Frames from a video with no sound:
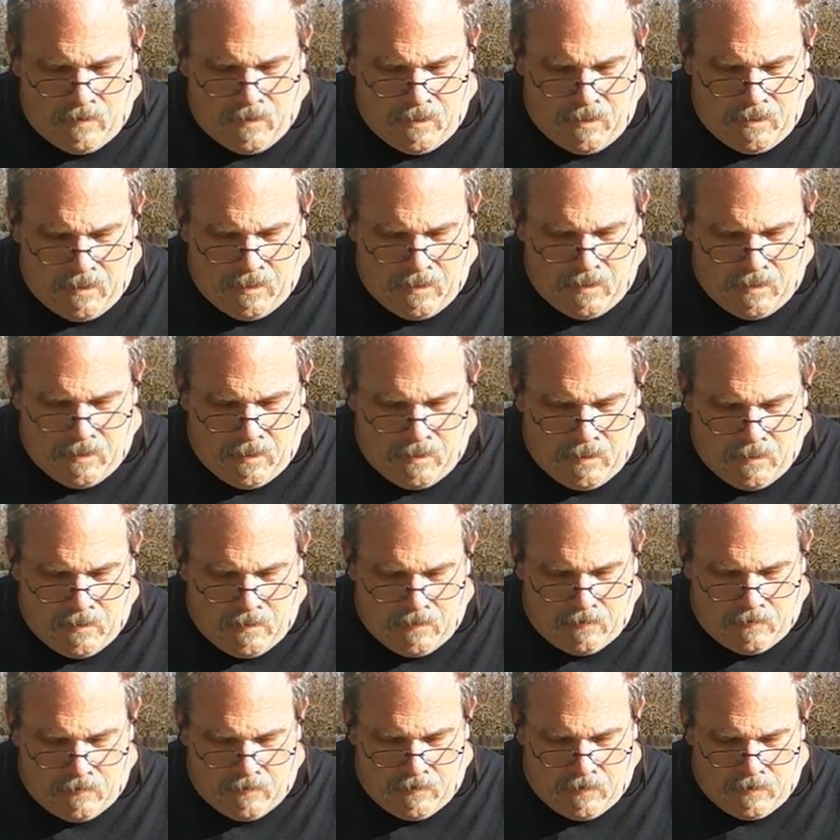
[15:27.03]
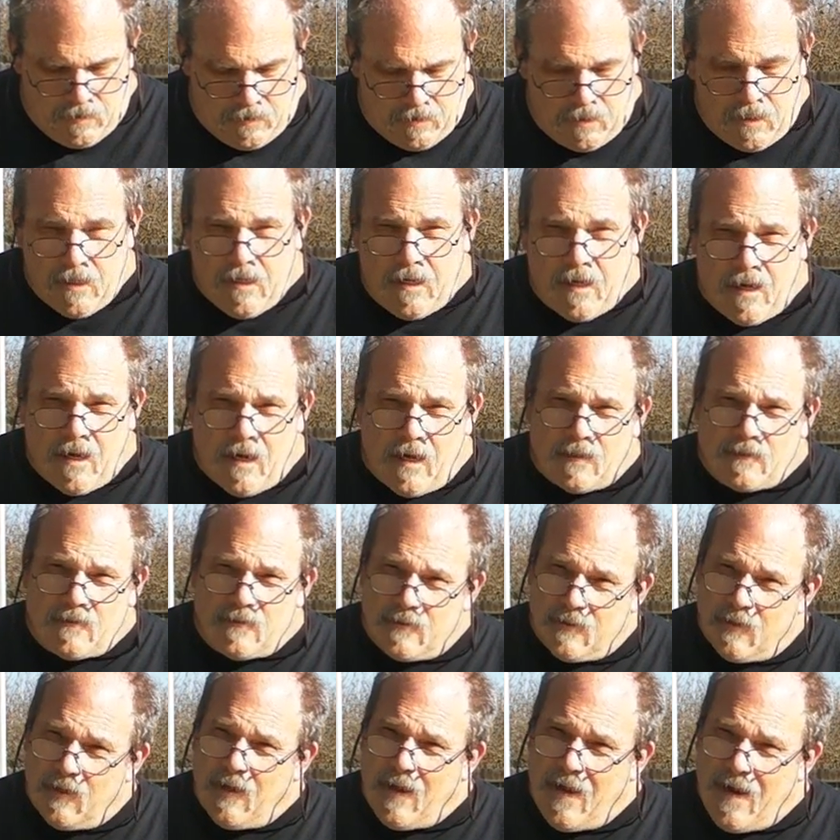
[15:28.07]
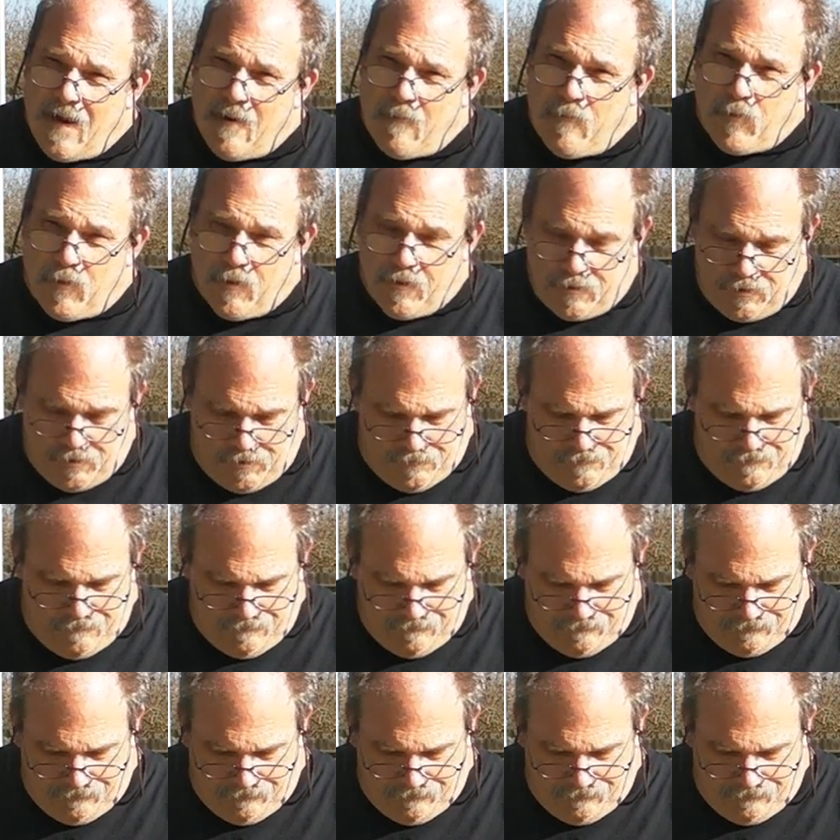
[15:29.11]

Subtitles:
and a kick-ass little amperage.